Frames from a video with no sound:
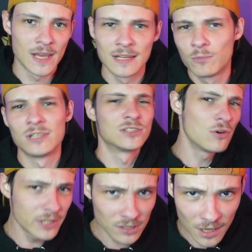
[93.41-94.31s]
And then when the
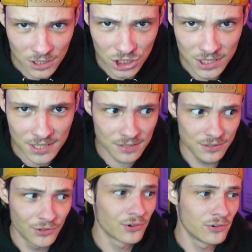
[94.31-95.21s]
token launches,
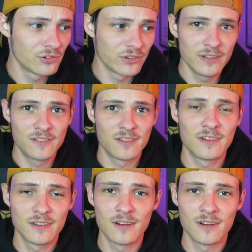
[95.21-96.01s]
you're usually sitting